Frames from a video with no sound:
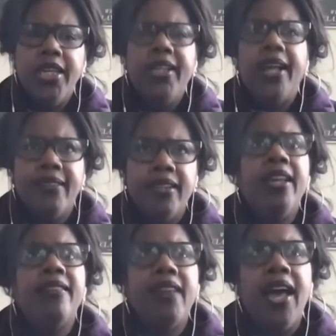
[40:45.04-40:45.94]

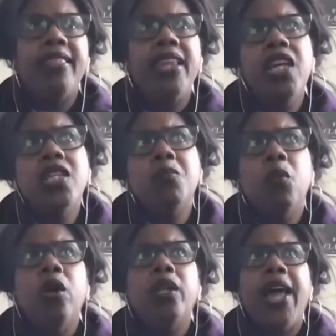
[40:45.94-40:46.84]
I think it's
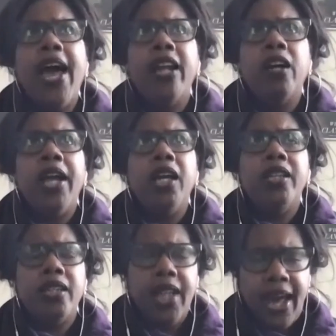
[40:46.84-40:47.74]
more
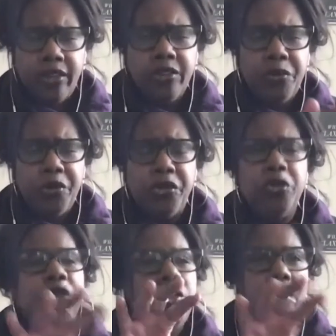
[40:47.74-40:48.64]
the latter, which
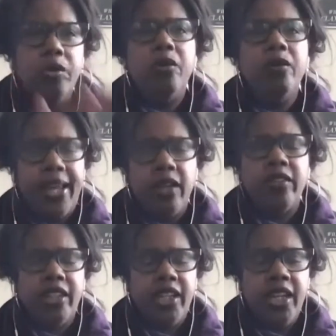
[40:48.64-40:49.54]
you
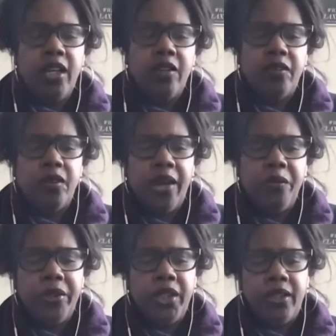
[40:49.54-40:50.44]
nailed it. It is, I
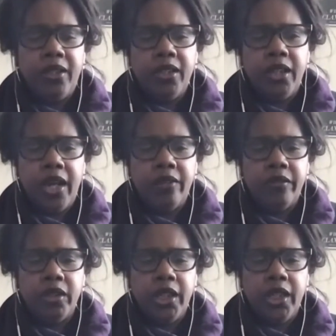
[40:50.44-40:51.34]
really did kind of
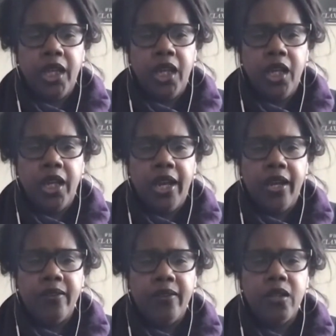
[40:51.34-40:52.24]
look at it
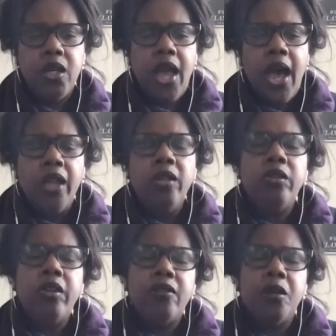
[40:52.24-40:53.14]
as, how do you
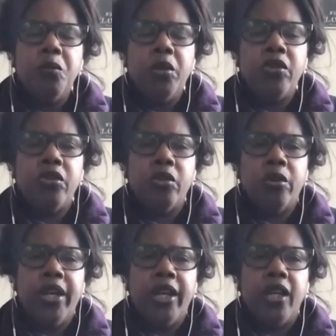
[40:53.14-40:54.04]
tell someone's
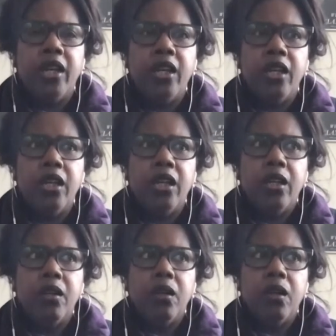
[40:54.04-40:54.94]
story
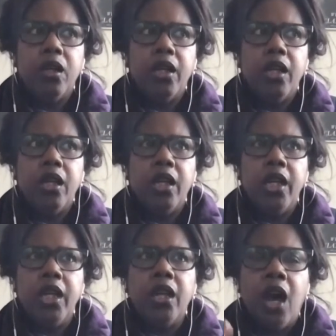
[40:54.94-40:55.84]

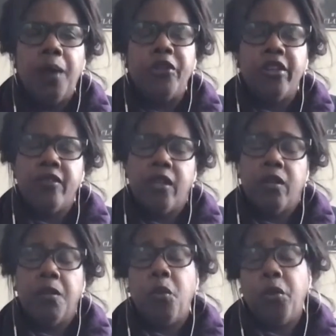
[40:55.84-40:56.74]
in objects that
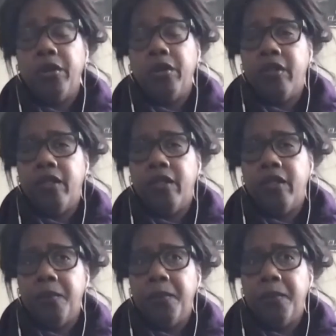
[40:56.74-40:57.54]
are important to them?